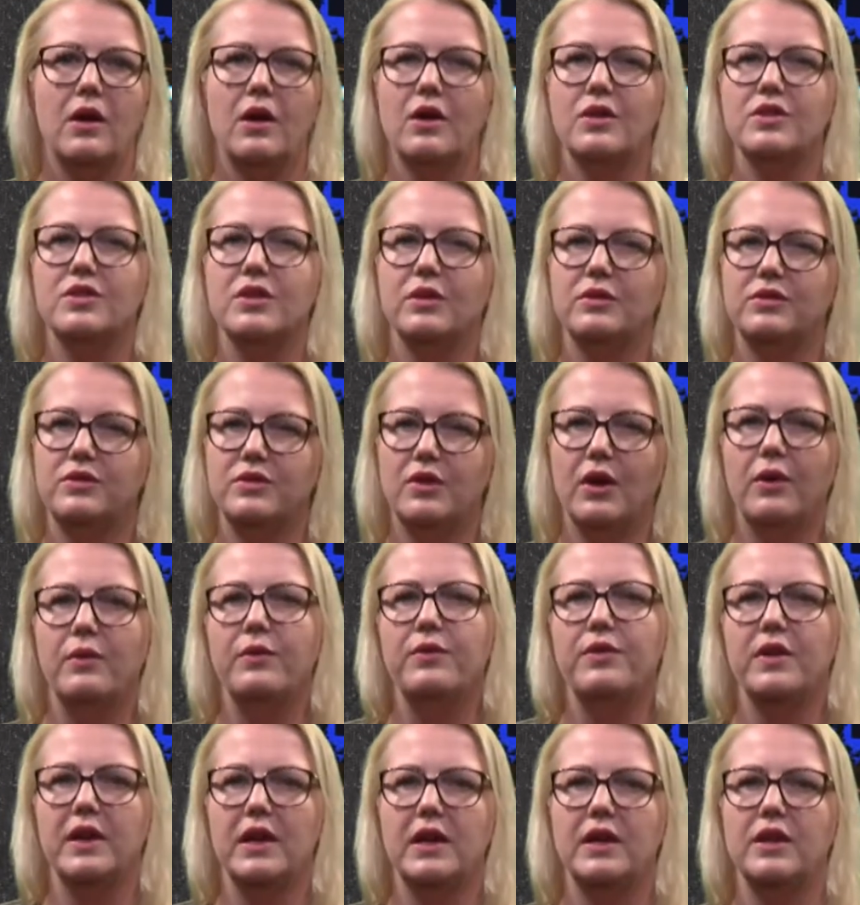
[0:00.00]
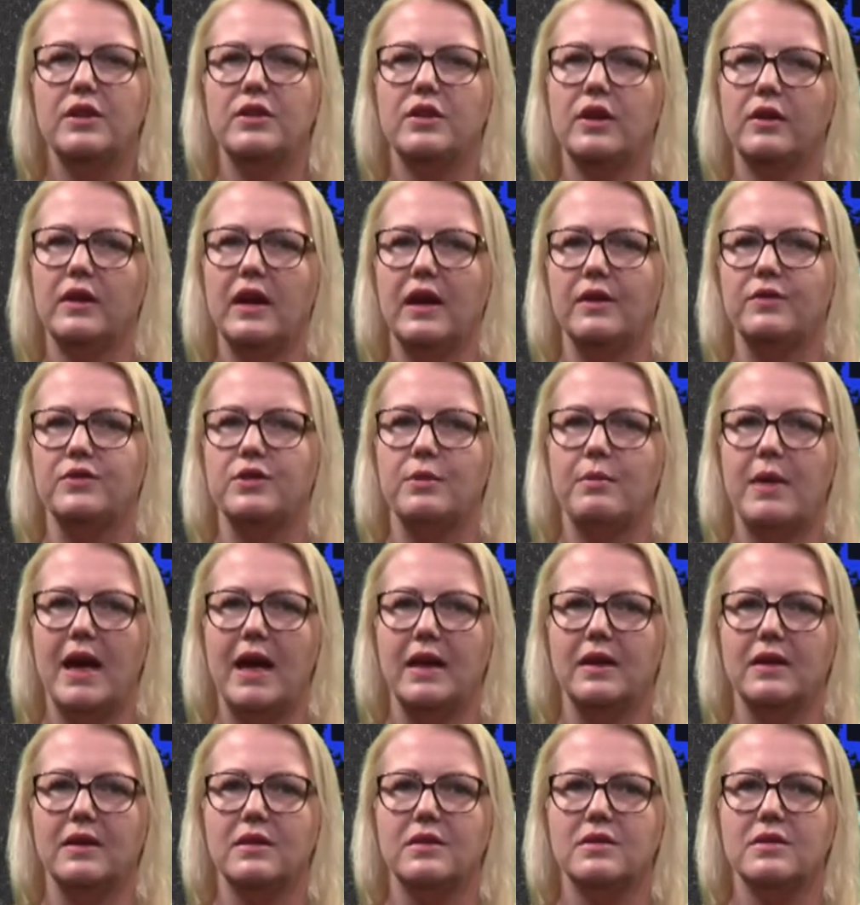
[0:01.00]
So don't think you don't have to
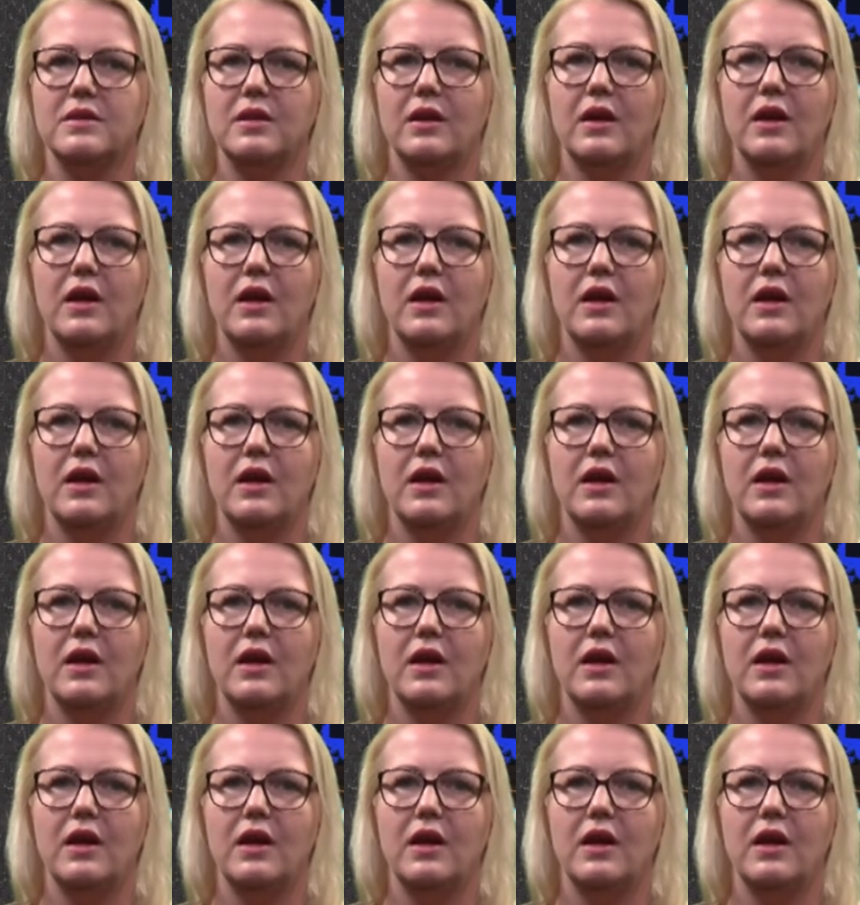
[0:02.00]
manage.